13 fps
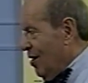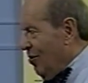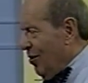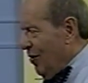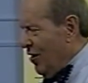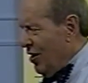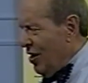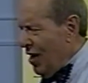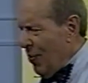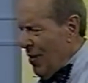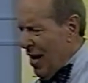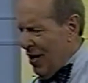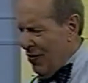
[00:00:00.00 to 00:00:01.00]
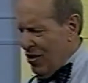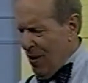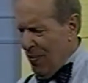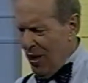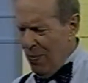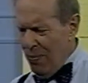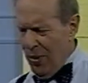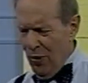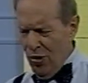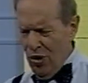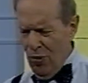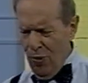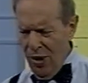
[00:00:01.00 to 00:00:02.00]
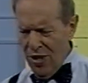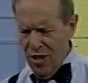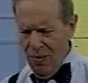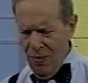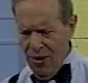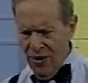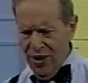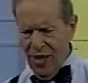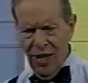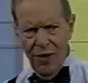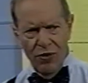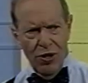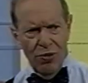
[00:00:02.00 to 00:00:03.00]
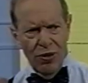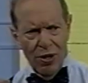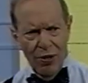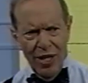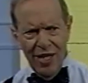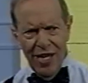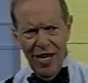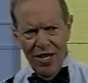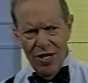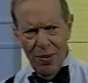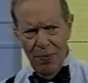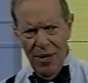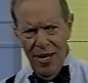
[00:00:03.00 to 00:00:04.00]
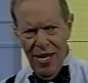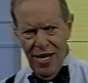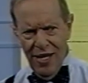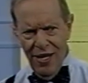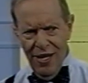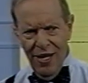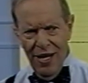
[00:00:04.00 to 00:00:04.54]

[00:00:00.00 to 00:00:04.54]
Well, if you think about it, if somebody bills you once a month and gives you 30 days to pay,